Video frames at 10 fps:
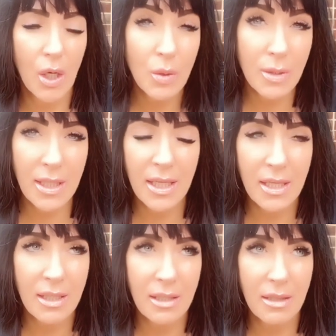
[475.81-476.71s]

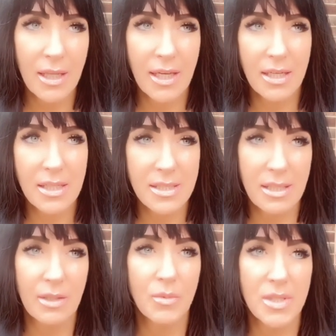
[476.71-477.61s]
only like an
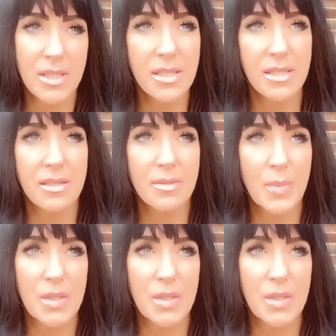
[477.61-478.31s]
insulin resistance